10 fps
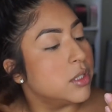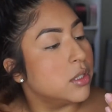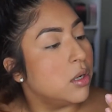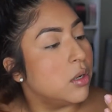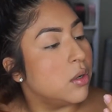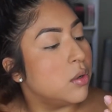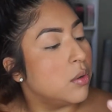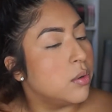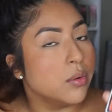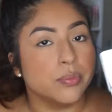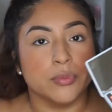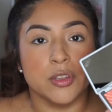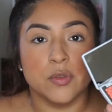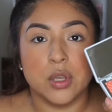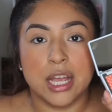So
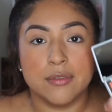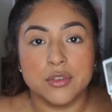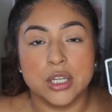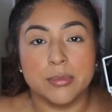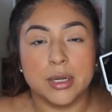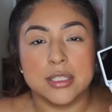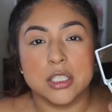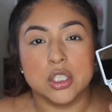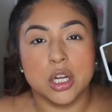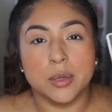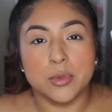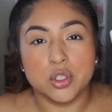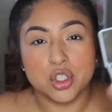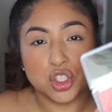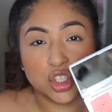if you haven't tried BoxyCharm,
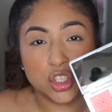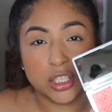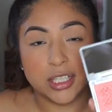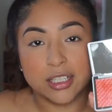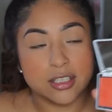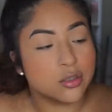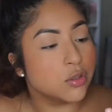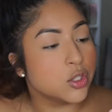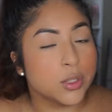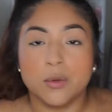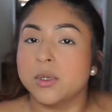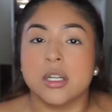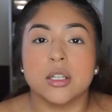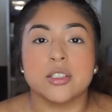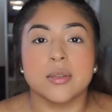you should. It is only
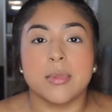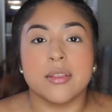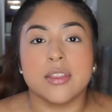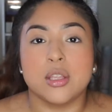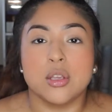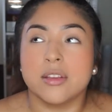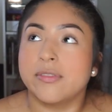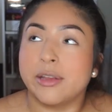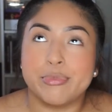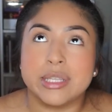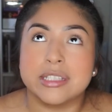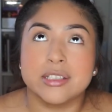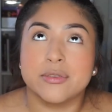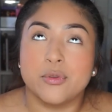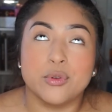$21 a month, and you get 5
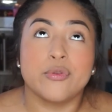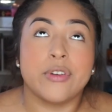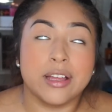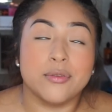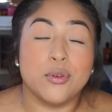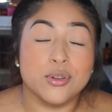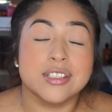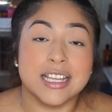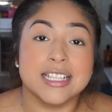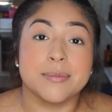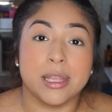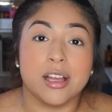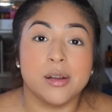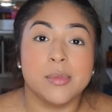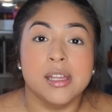pieces of full size
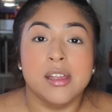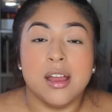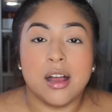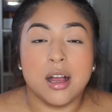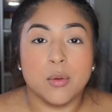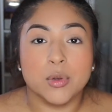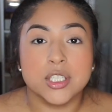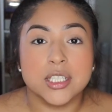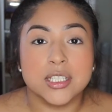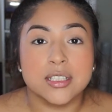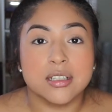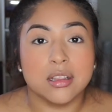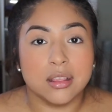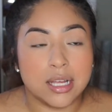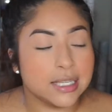makeup, which is a
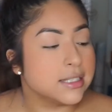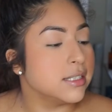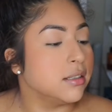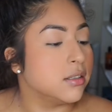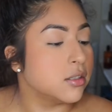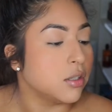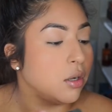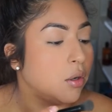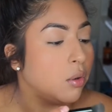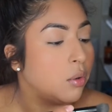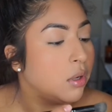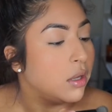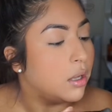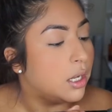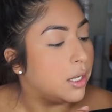lot. So
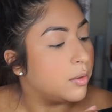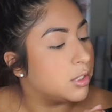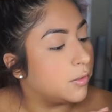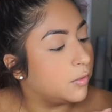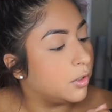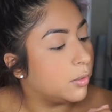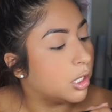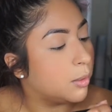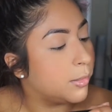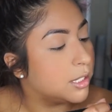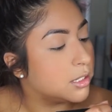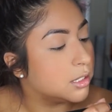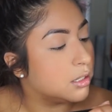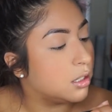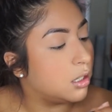I would definitely recommend
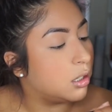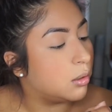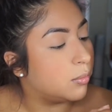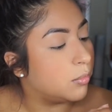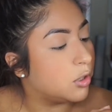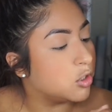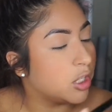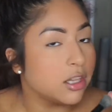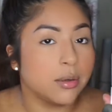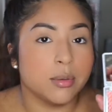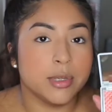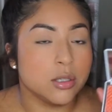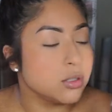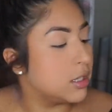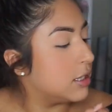it. The shade that I'm going to
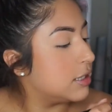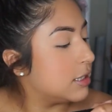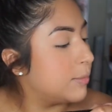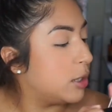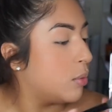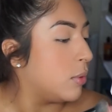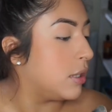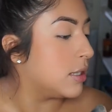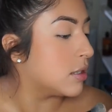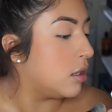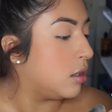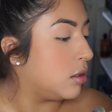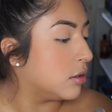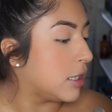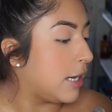be using is this middle one. It's
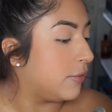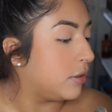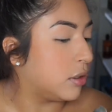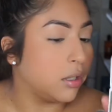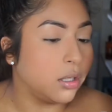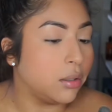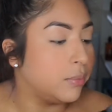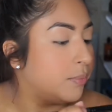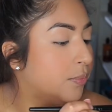called Afterglow.